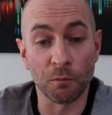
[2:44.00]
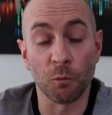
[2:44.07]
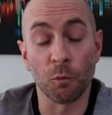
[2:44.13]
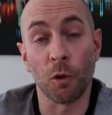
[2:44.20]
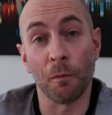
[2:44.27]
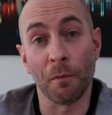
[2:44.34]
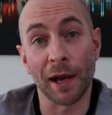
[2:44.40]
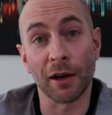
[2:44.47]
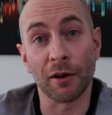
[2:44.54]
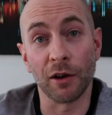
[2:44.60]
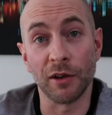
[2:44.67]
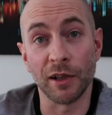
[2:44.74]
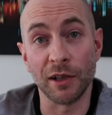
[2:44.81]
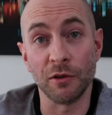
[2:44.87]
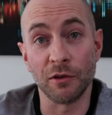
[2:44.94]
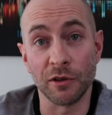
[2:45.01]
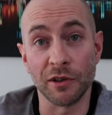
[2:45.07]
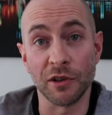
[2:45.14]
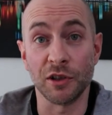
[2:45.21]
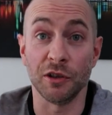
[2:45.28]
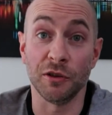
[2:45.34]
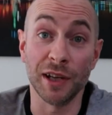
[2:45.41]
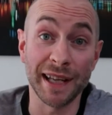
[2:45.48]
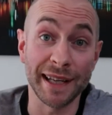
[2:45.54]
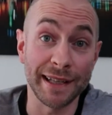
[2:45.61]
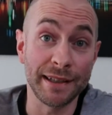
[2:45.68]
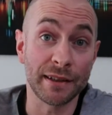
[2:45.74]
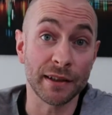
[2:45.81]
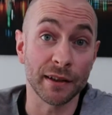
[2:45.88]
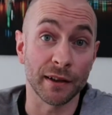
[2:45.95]
what macronutrients you
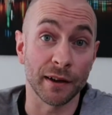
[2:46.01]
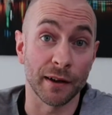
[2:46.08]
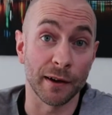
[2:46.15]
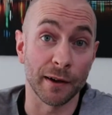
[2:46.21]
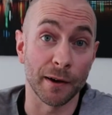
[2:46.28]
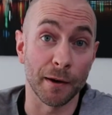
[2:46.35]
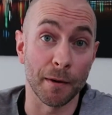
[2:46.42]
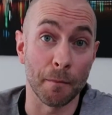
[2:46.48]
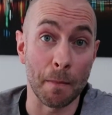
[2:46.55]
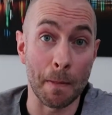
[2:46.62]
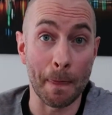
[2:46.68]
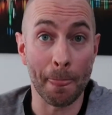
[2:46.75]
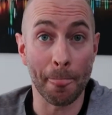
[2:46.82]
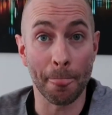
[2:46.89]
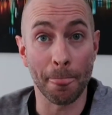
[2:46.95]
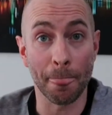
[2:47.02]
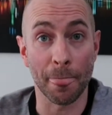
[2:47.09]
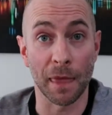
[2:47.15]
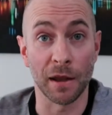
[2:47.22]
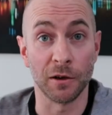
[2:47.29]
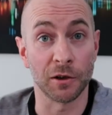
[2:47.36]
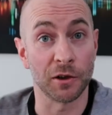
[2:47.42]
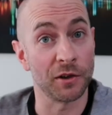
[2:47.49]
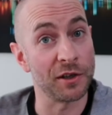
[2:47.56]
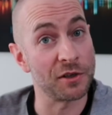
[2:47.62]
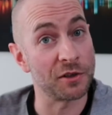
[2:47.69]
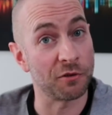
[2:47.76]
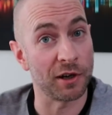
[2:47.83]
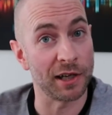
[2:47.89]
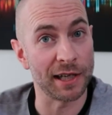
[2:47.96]
need, look at this
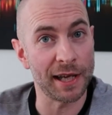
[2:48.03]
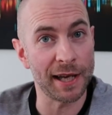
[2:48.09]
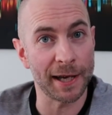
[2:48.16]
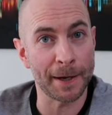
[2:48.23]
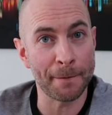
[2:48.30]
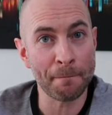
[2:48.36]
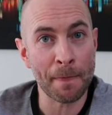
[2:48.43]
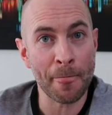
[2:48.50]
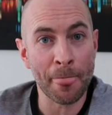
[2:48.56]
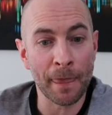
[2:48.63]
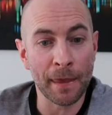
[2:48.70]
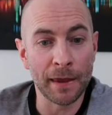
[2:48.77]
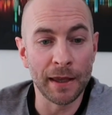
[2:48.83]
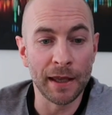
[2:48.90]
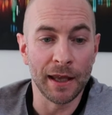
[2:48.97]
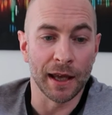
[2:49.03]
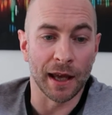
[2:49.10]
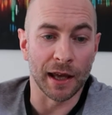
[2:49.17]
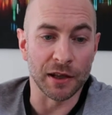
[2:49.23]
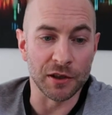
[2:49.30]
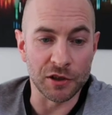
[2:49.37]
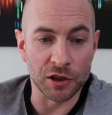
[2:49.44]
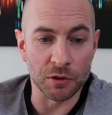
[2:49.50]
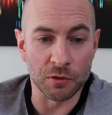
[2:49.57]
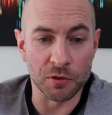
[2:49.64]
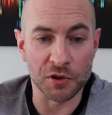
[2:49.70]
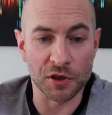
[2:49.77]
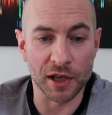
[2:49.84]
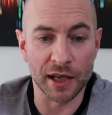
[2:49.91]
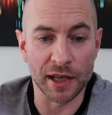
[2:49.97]
screen here, and you will
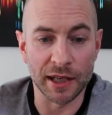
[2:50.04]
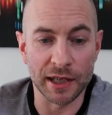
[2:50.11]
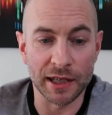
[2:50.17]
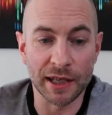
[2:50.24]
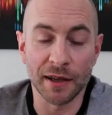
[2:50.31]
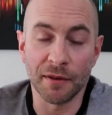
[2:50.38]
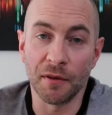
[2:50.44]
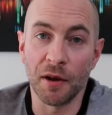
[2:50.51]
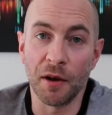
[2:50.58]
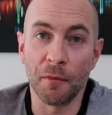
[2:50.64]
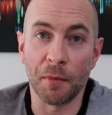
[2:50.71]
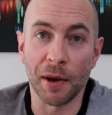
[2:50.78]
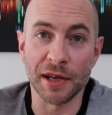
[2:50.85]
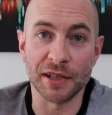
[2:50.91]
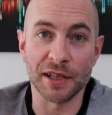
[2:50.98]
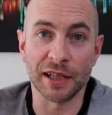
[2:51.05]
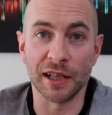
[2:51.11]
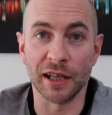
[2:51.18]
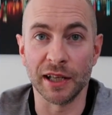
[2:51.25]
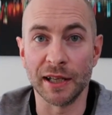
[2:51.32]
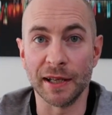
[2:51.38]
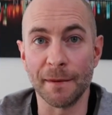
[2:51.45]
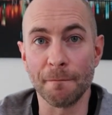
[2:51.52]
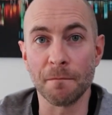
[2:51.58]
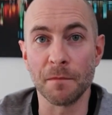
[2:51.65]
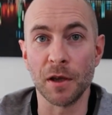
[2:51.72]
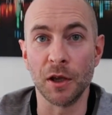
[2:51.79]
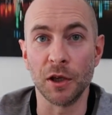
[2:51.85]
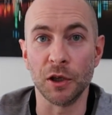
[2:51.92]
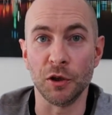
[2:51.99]
see basically
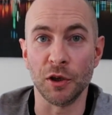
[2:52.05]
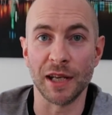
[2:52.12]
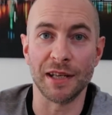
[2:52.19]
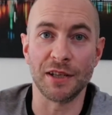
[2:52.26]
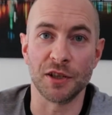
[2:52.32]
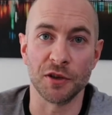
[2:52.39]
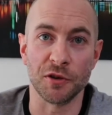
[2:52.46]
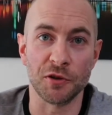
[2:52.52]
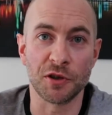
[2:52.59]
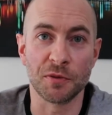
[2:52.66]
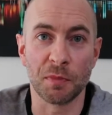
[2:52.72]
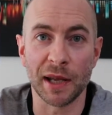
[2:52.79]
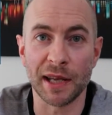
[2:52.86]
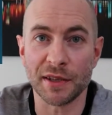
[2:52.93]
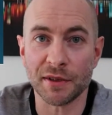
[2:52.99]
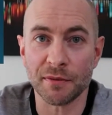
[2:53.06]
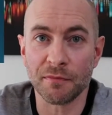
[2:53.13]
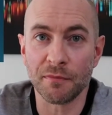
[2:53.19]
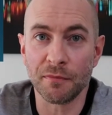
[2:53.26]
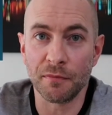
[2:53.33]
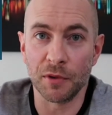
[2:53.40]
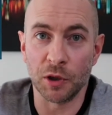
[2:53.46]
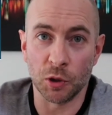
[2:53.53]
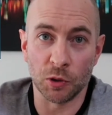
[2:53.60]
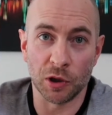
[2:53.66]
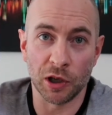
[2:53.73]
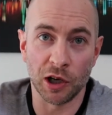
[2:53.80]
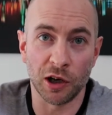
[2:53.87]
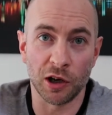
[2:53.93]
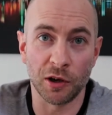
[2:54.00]
you need to split your
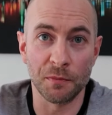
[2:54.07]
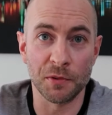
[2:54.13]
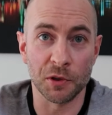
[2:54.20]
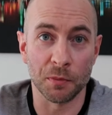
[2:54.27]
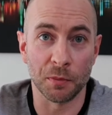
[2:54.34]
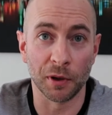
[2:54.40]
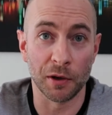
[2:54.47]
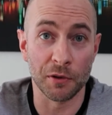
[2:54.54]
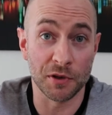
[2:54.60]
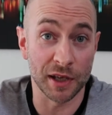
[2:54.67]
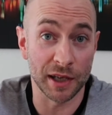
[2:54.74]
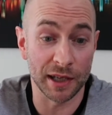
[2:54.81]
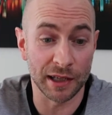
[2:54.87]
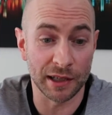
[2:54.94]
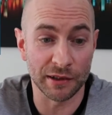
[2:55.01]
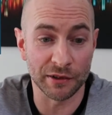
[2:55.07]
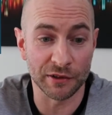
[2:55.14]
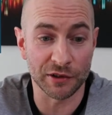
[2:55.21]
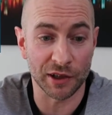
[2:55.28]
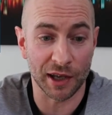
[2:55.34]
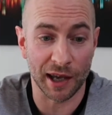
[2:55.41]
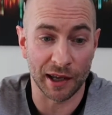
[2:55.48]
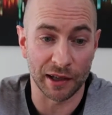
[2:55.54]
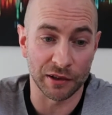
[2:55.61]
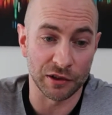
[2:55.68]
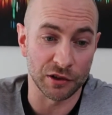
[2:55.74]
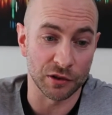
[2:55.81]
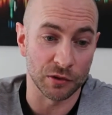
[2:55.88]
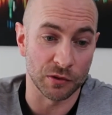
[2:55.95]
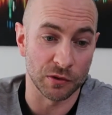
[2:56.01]
carbs, your proteins
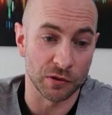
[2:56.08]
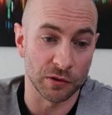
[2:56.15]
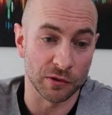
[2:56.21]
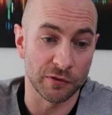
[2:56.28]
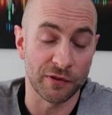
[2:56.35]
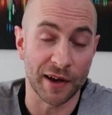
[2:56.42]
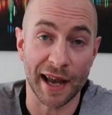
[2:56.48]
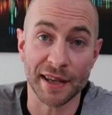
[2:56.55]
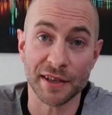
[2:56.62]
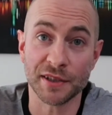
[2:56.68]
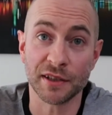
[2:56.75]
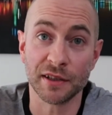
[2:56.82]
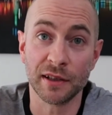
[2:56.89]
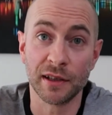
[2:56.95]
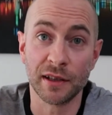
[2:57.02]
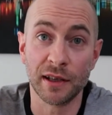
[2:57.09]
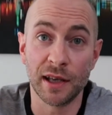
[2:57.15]
and your fats